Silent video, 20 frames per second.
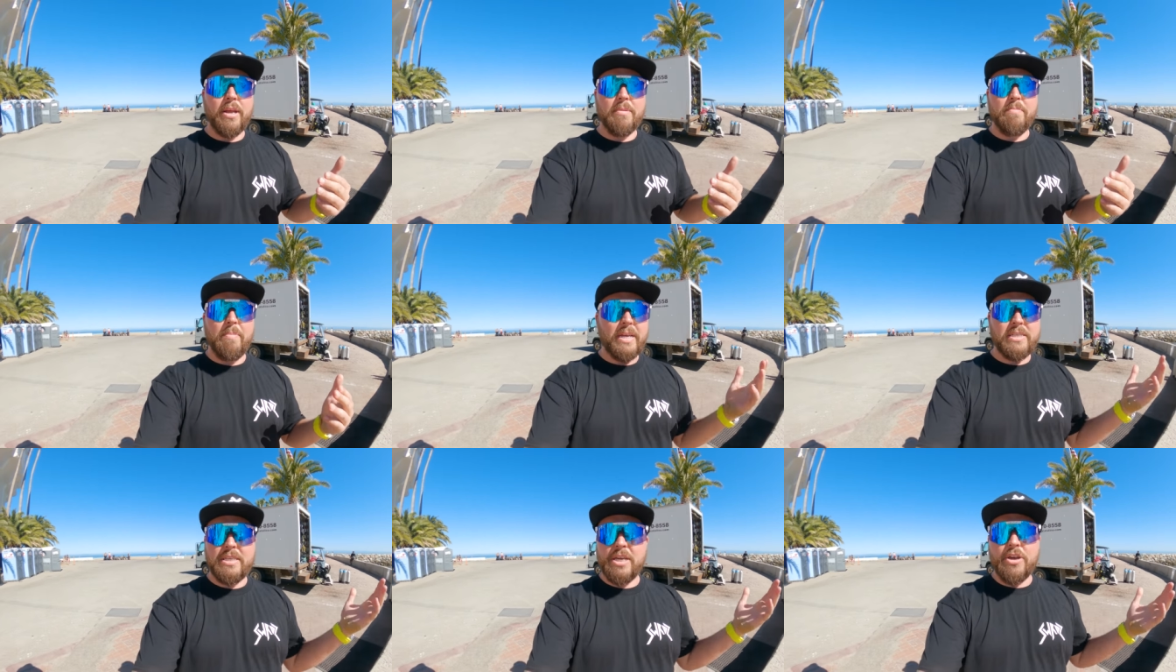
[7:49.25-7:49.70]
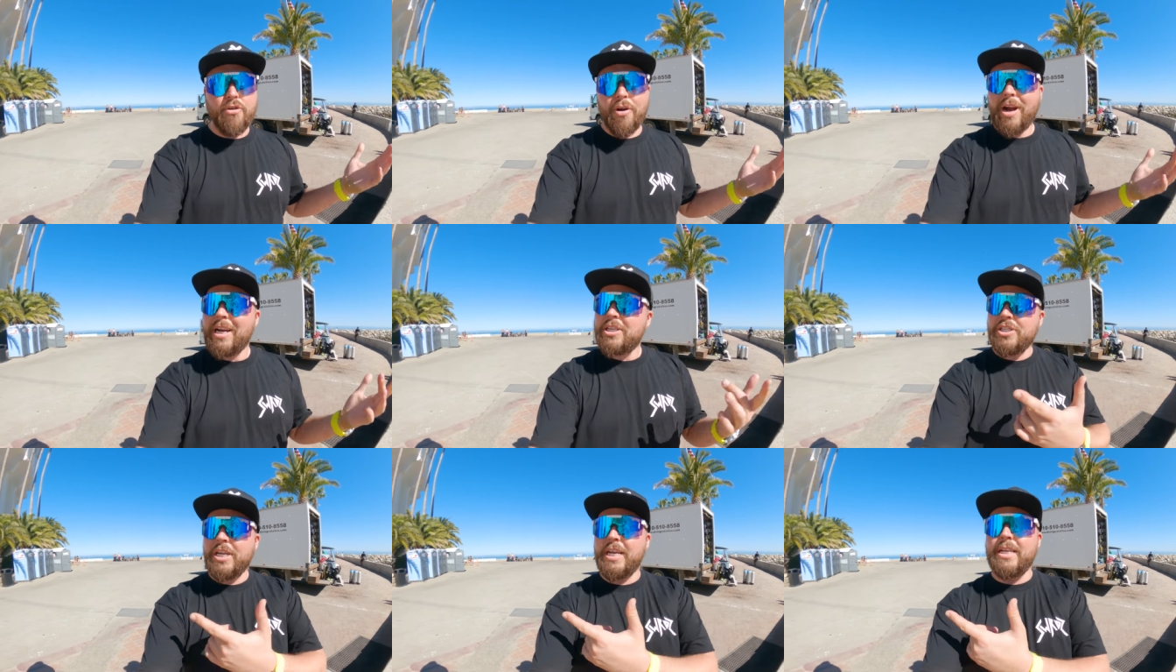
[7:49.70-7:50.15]
and basically
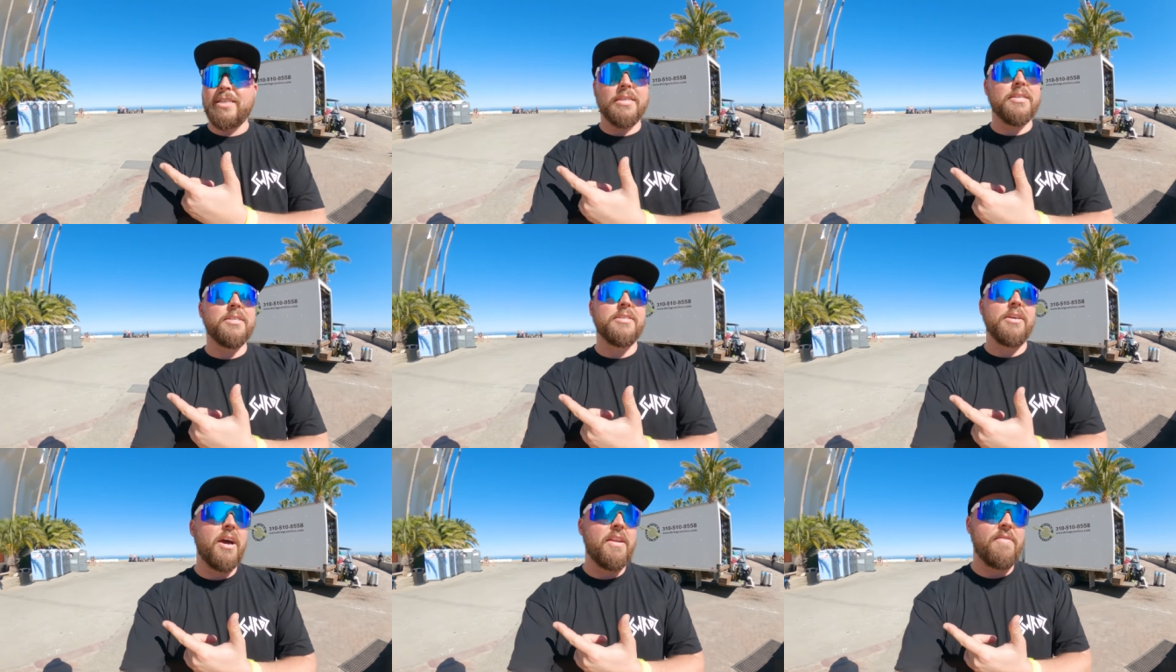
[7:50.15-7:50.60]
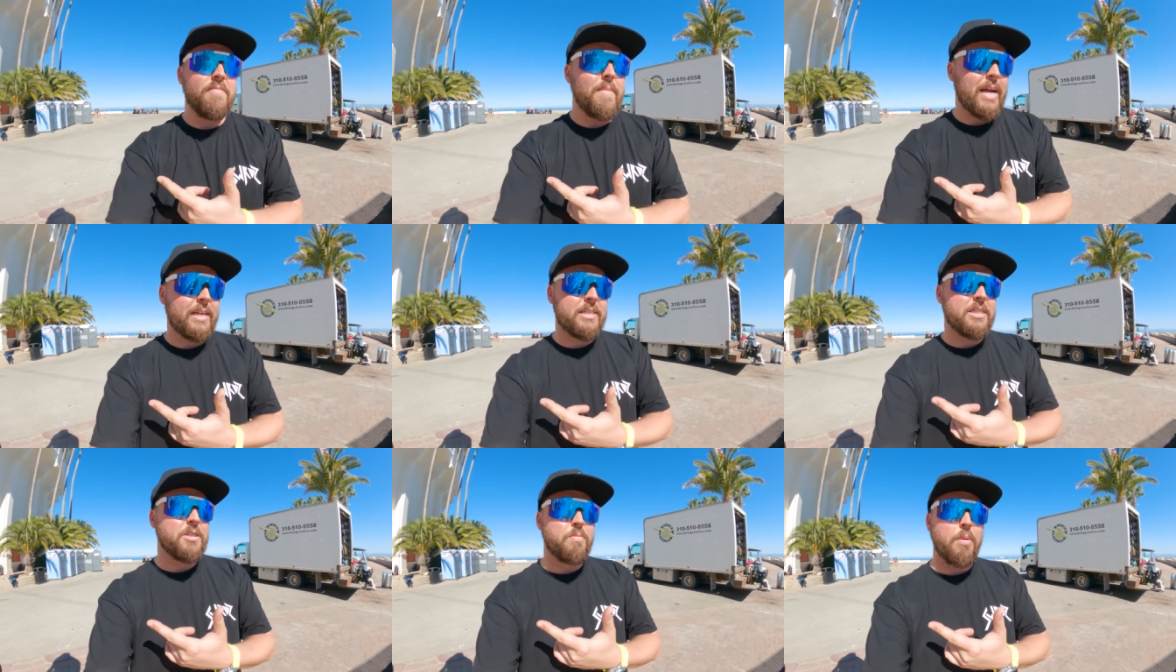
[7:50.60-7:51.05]
crashed it into the side of
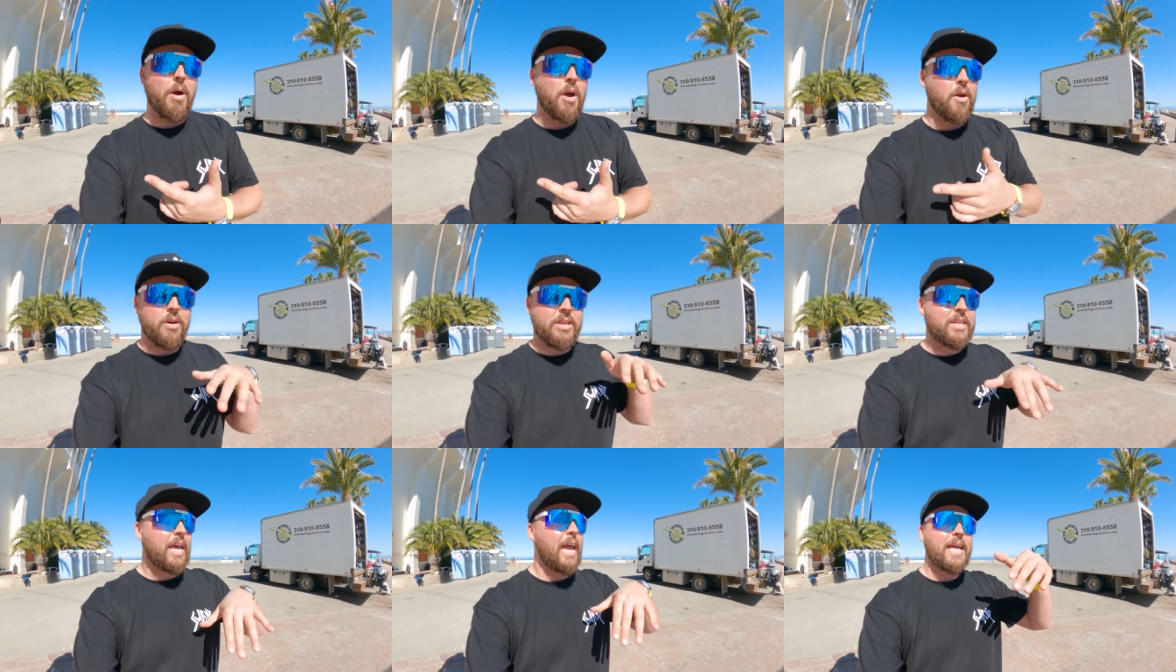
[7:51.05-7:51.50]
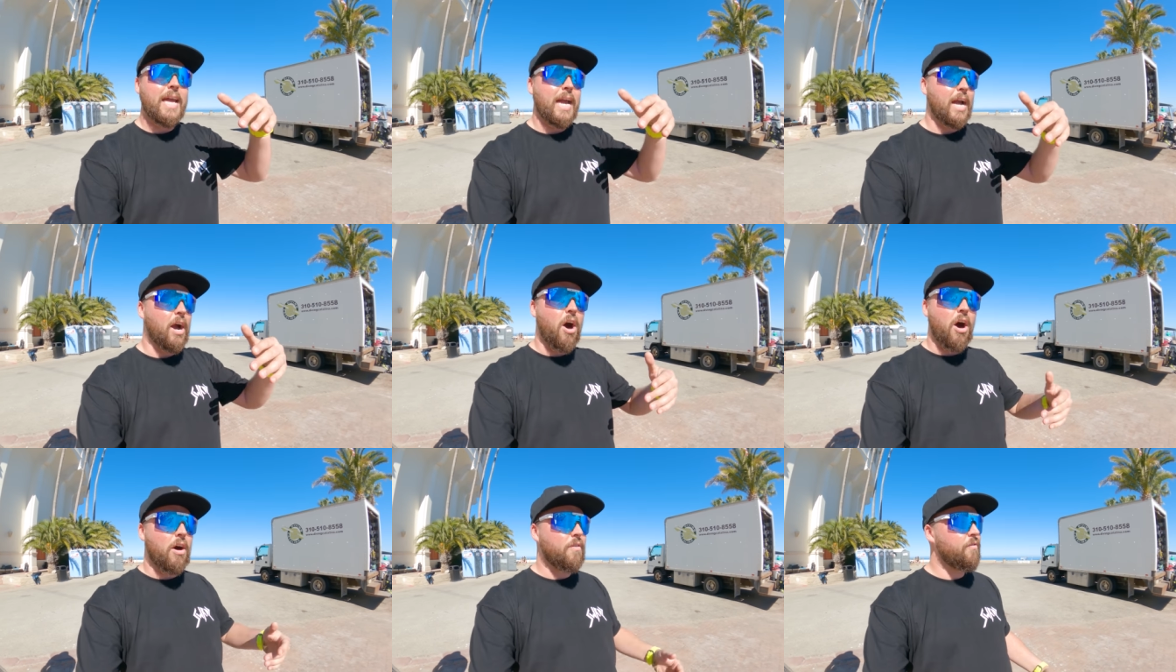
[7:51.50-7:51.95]
Max's boat
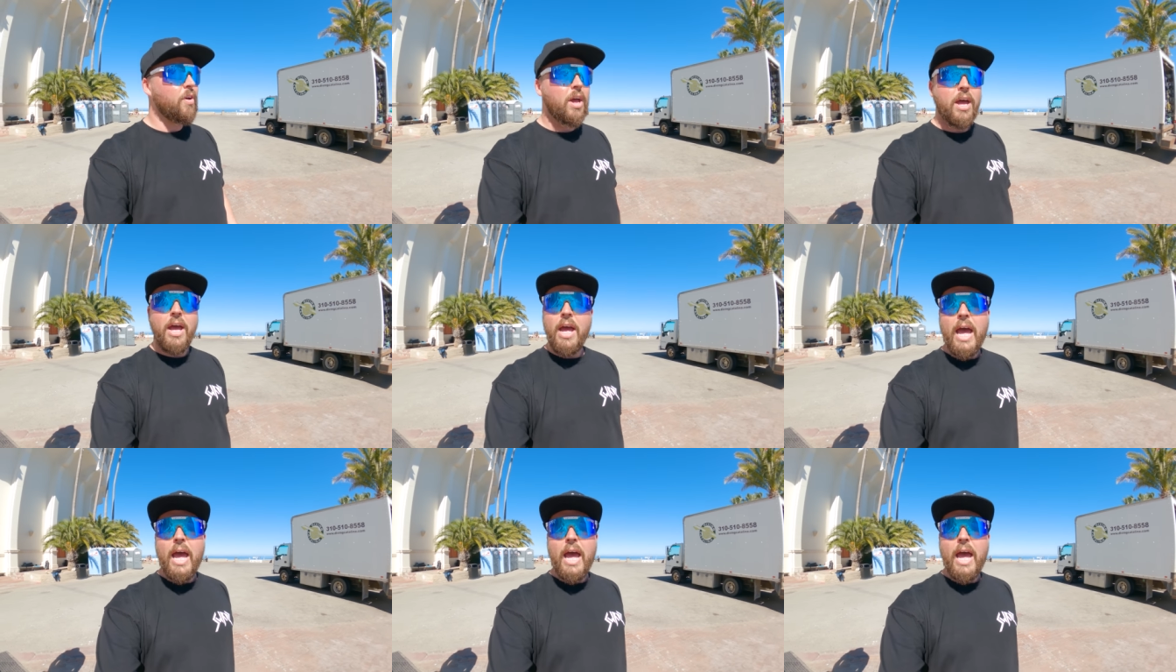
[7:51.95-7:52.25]
taking off.